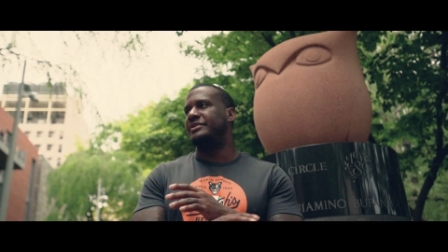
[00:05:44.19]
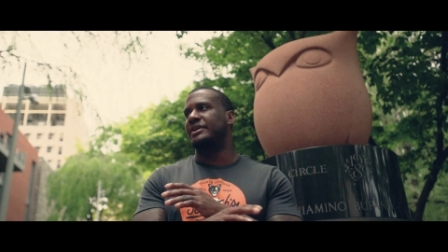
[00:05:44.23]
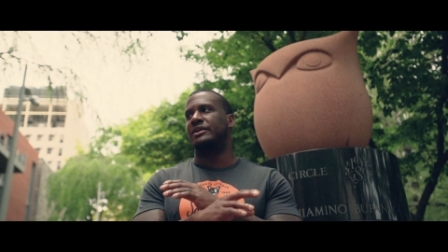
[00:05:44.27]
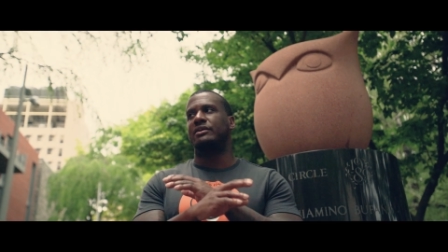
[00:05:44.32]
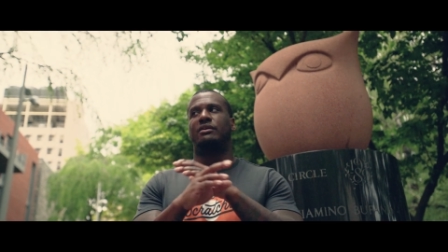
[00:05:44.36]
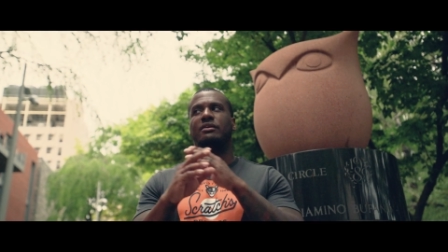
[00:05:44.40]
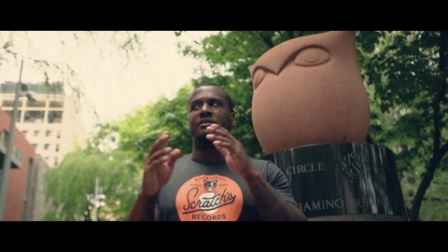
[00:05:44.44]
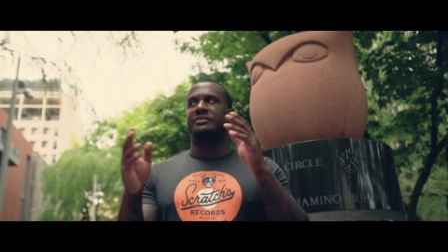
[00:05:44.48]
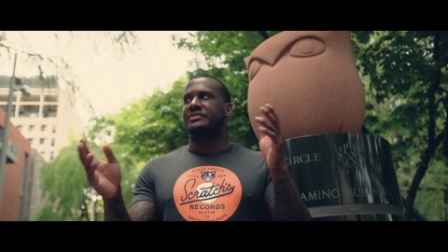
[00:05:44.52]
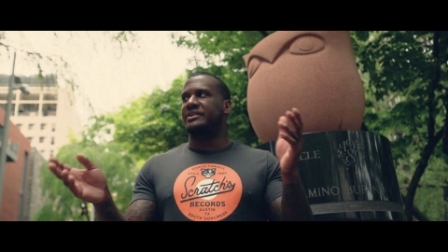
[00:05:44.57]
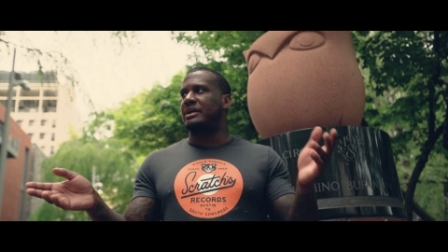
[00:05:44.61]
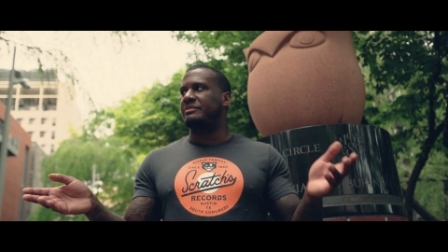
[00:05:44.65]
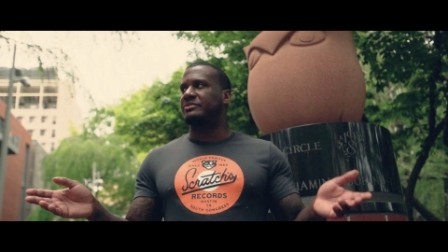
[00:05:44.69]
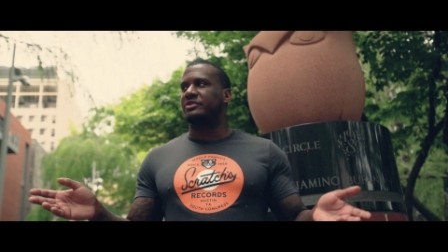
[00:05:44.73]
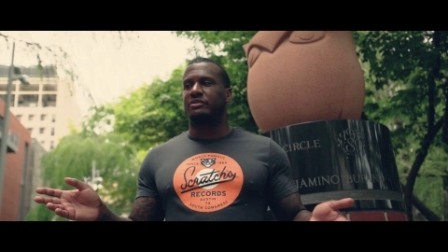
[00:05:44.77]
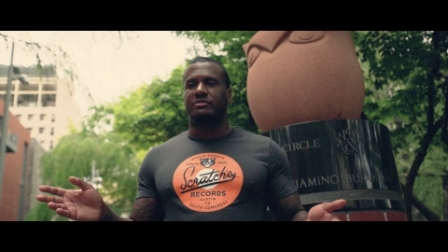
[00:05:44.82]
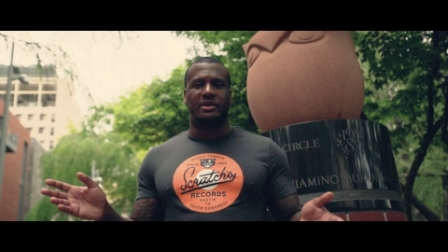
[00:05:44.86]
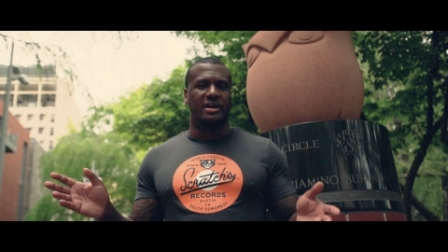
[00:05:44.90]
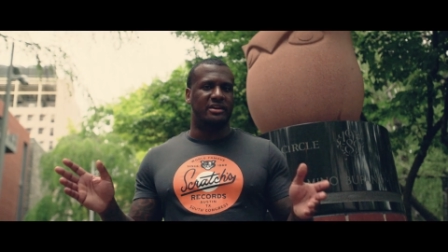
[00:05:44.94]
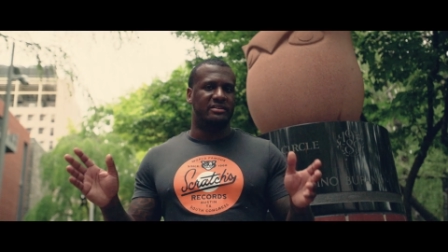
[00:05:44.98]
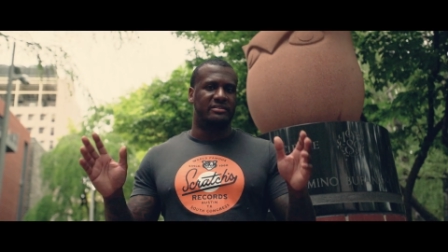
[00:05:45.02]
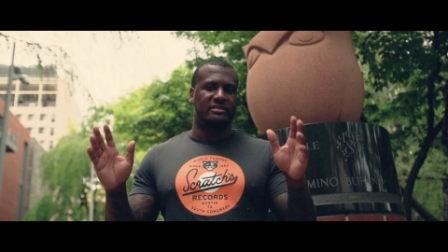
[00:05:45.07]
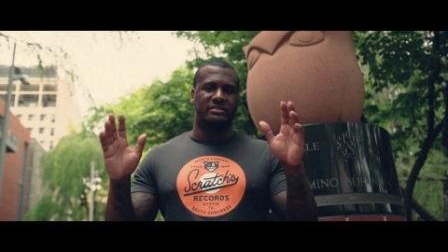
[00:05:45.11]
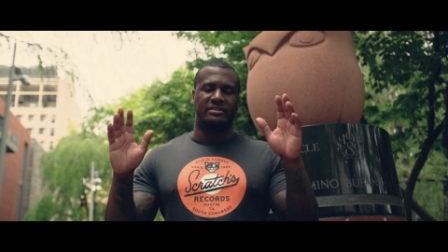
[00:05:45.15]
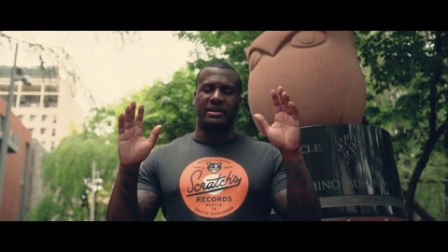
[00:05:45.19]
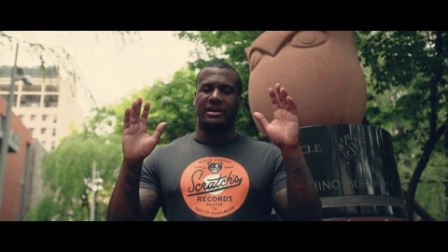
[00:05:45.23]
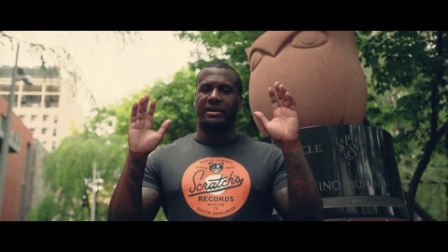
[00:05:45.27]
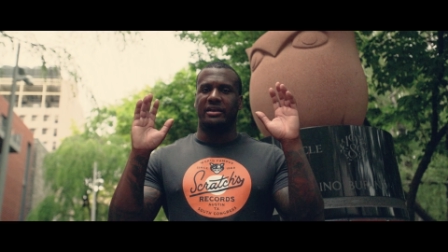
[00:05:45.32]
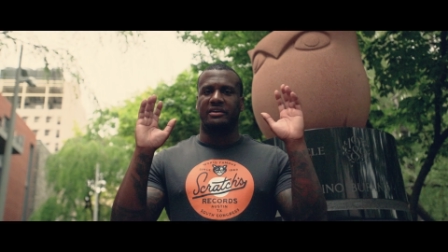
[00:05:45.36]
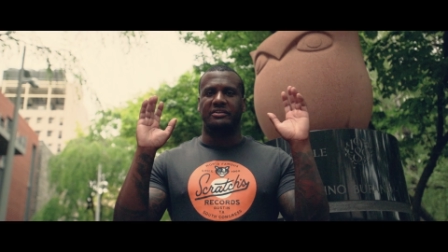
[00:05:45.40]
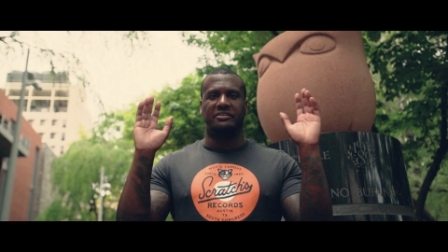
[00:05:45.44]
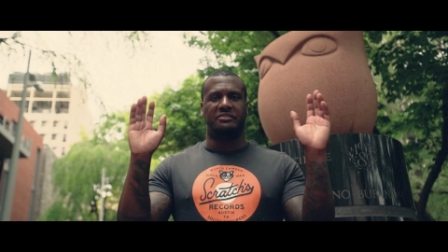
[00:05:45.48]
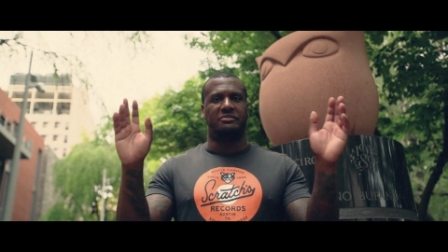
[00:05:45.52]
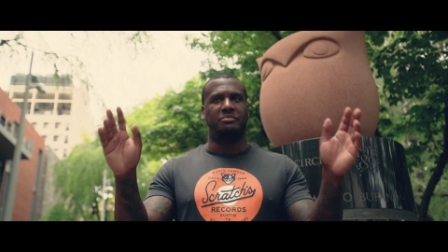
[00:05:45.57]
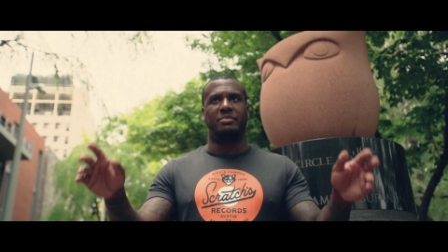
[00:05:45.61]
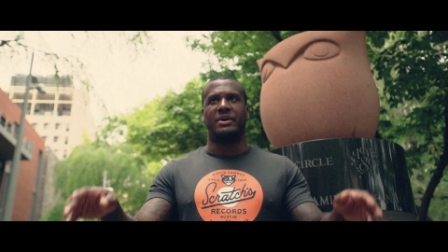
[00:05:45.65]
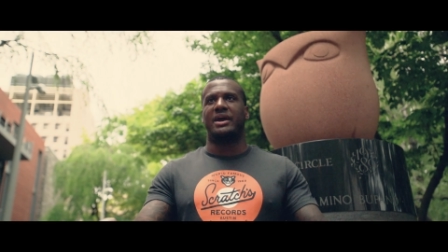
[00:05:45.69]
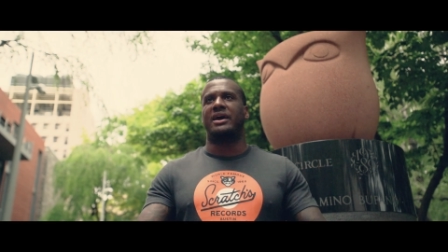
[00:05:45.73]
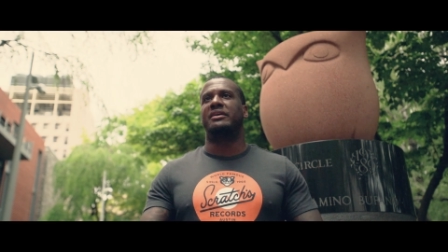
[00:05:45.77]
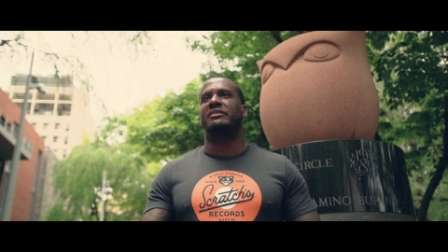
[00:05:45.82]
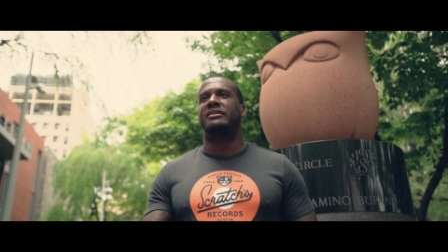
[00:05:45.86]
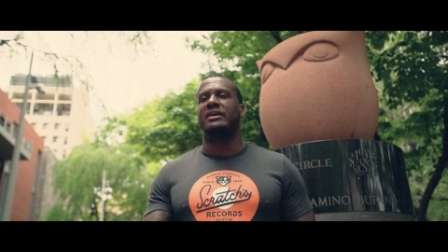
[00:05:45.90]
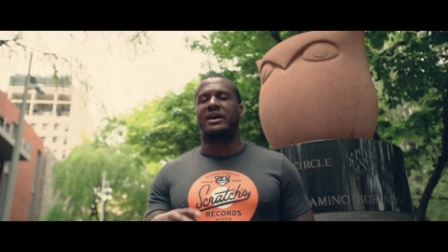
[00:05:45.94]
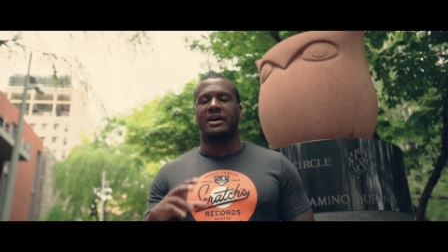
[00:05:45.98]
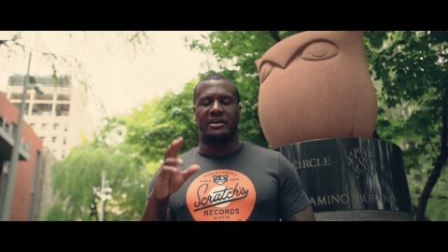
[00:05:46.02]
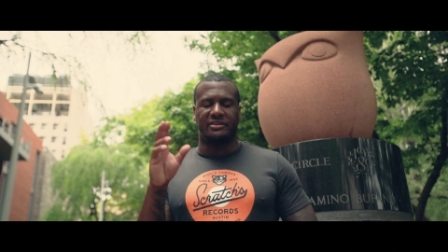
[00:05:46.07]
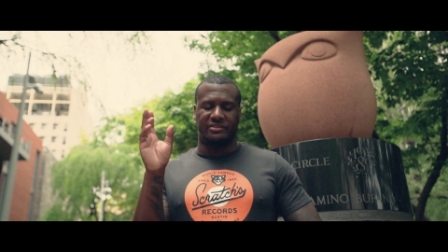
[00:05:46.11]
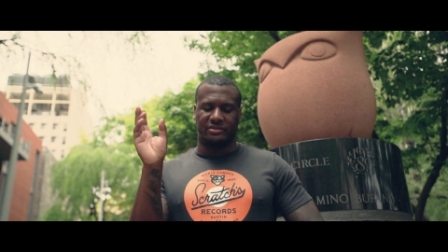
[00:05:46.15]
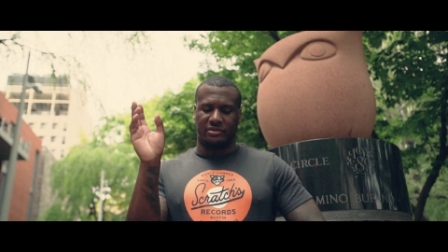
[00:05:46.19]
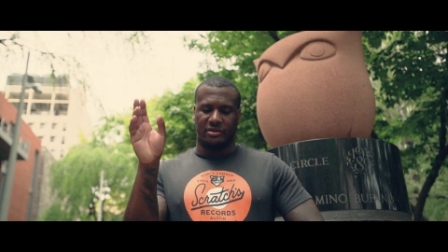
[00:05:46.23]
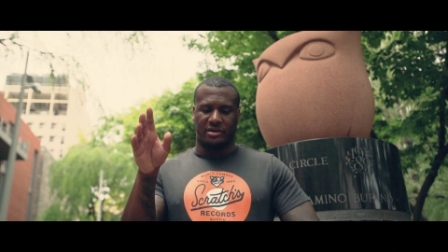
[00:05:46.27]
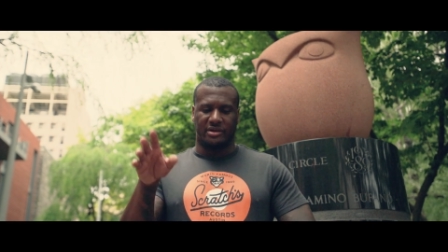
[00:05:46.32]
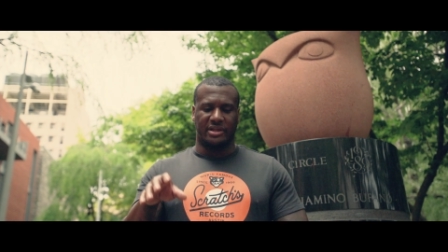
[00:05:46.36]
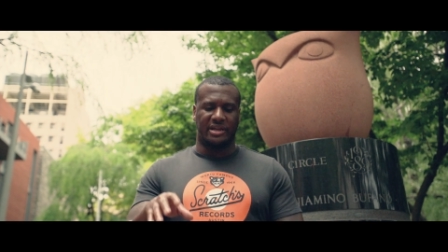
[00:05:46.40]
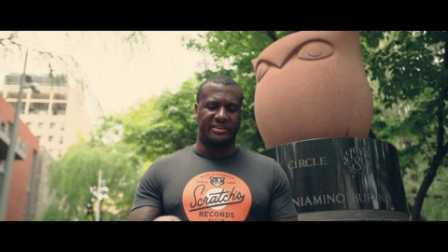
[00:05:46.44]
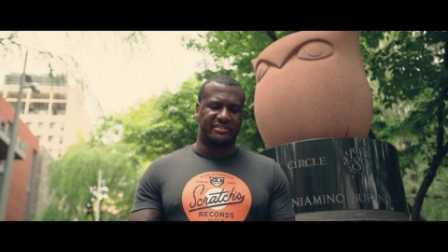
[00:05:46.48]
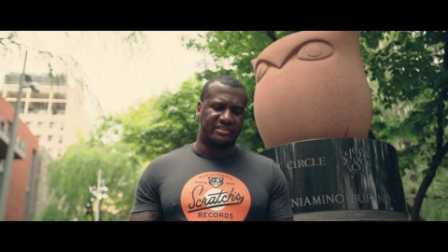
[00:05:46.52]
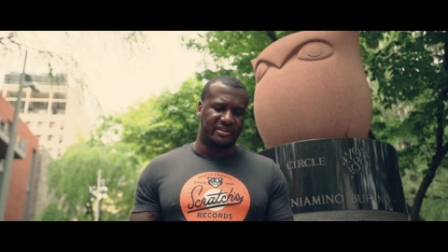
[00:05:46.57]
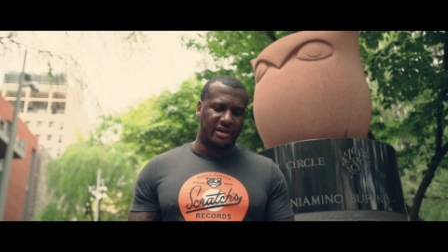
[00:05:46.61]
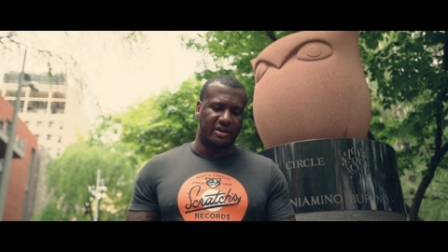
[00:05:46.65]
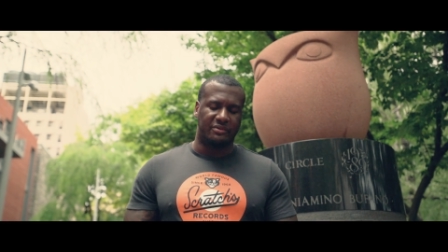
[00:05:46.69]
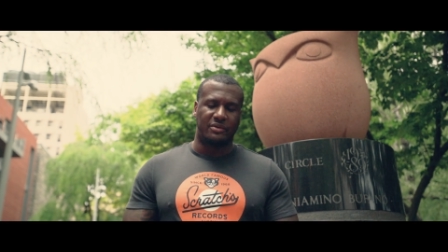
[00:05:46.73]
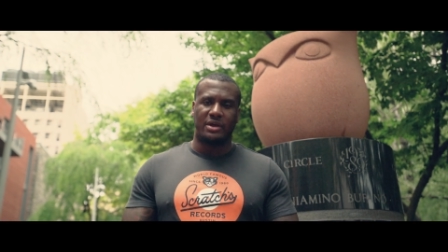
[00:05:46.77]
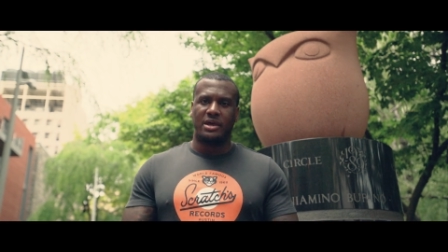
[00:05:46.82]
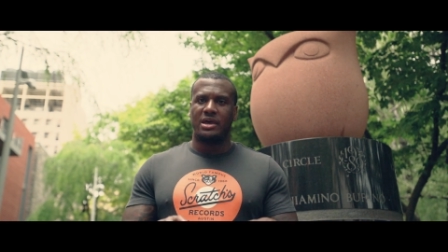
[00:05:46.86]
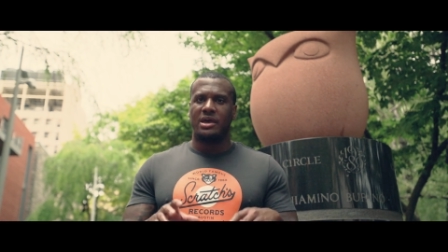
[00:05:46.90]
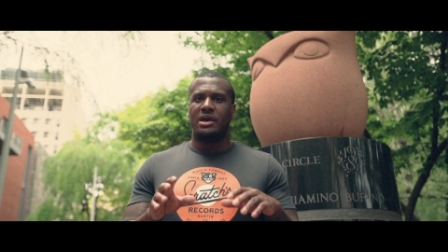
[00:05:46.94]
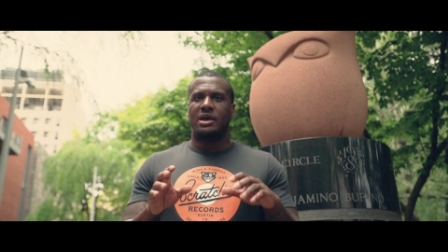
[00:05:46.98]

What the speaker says: did all types of crazy things, bad guys and all that stuff.